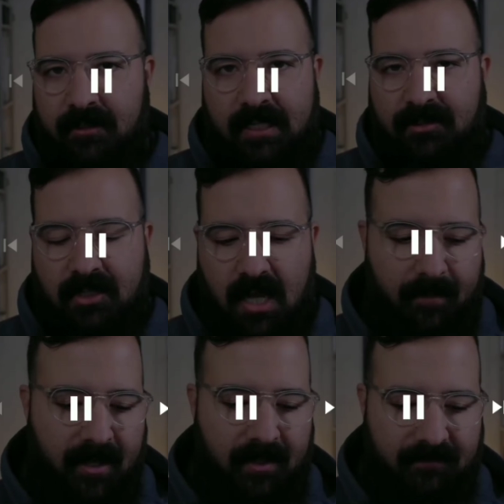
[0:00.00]
They're allowed to
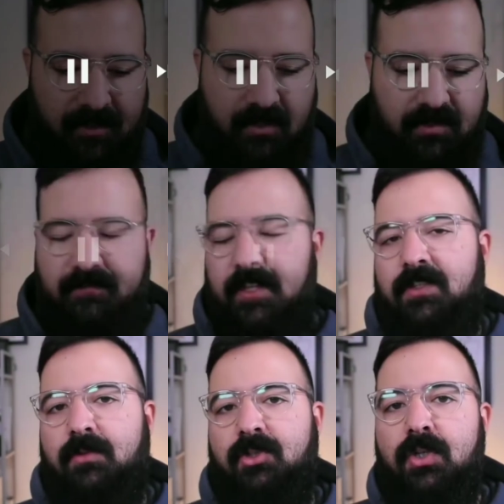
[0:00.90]
comment on the videos if they
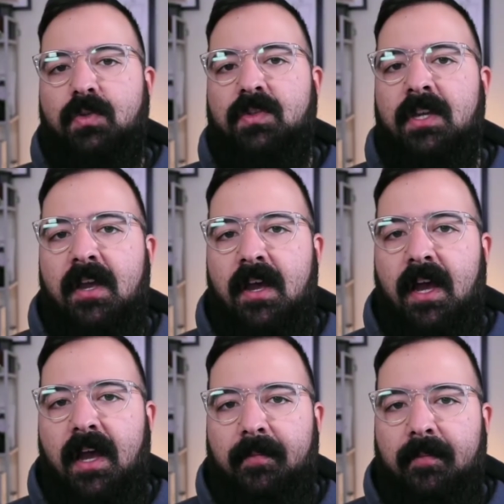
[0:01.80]
so choose.
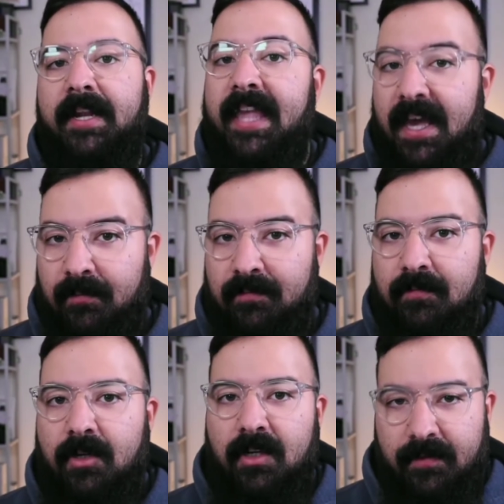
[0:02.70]
But again,
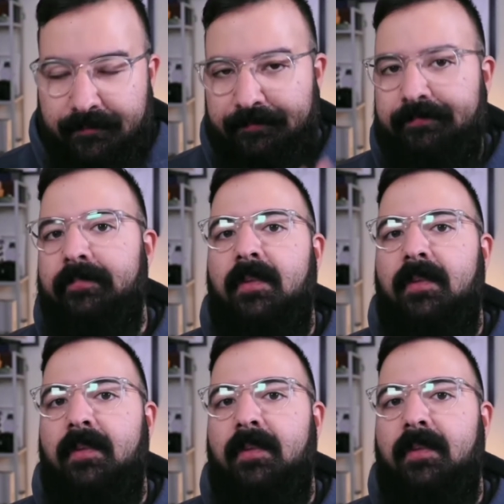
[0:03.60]
we're going to...